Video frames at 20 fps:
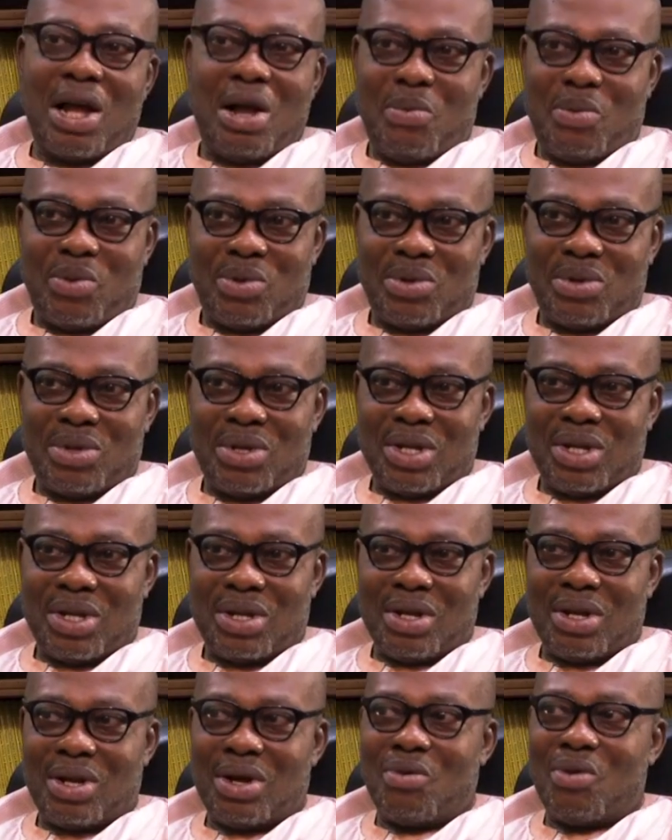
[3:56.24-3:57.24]
happened
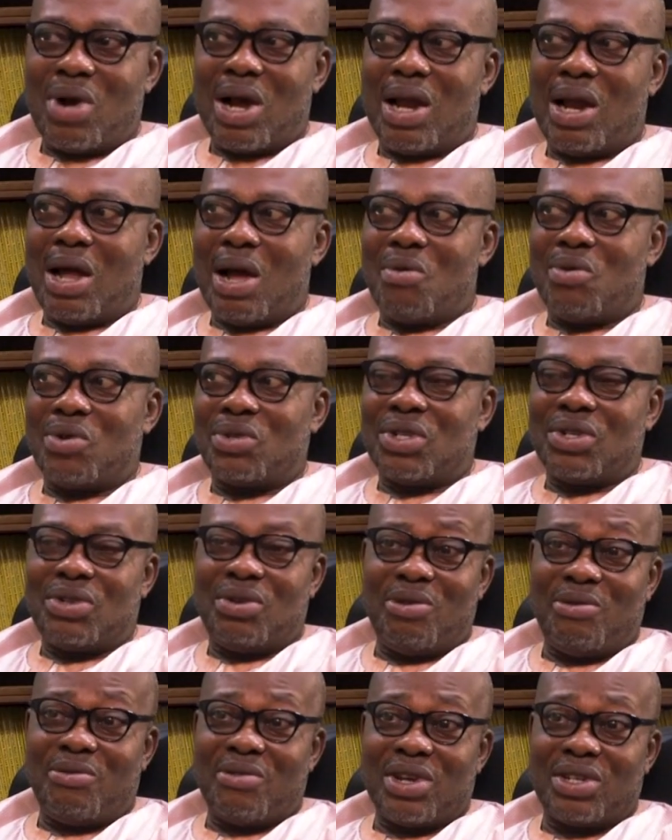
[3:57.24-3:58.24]
while I was in
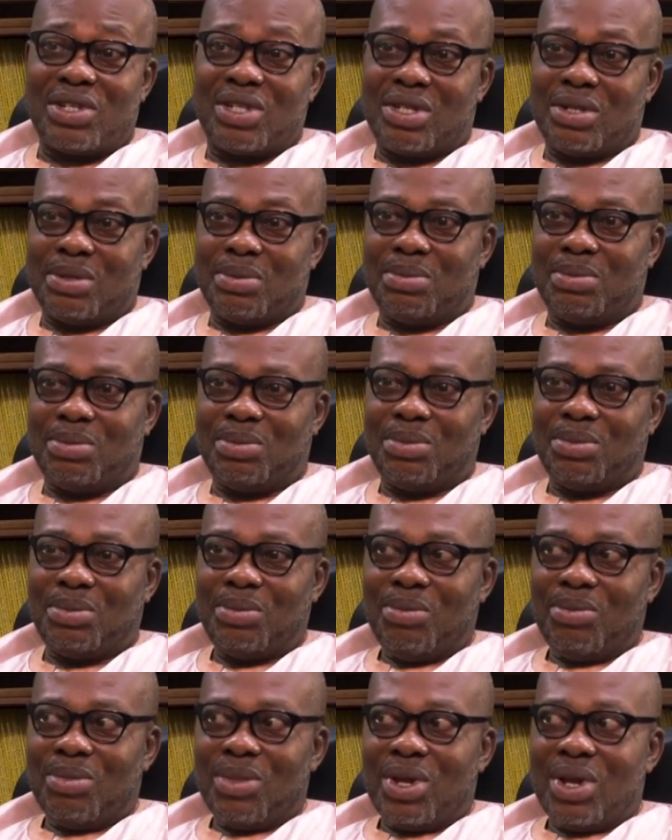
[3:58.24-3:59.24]
university.
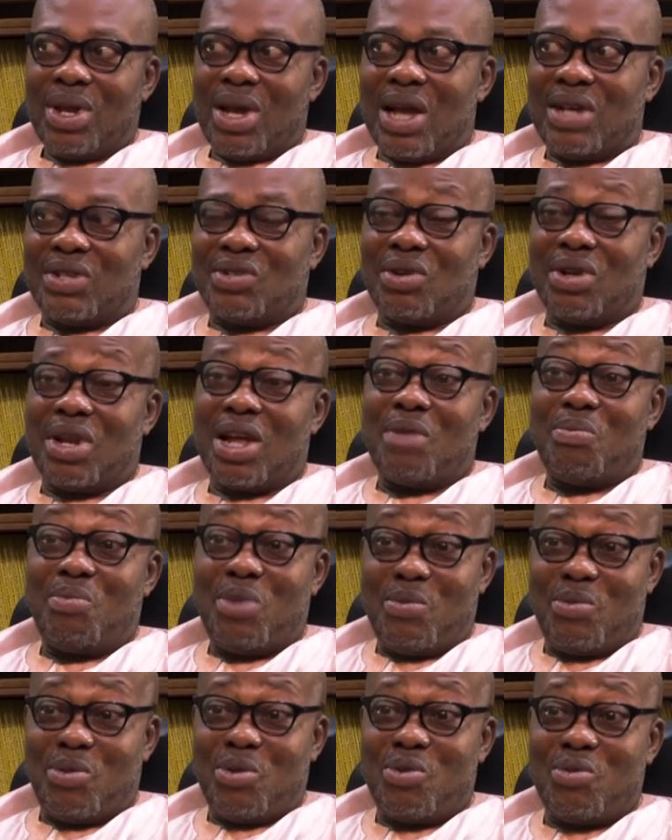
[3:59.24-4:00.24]
I saw that
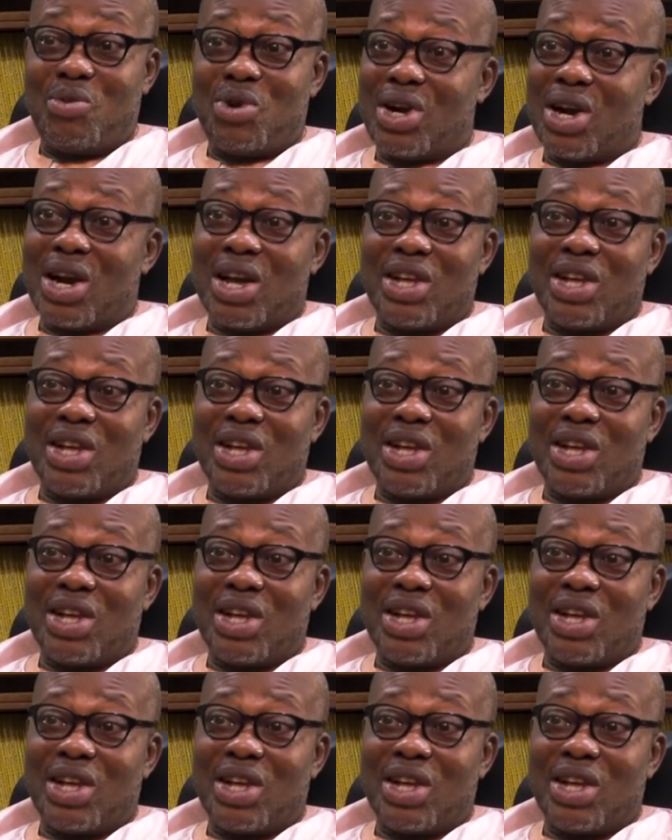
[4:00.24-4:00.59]
people would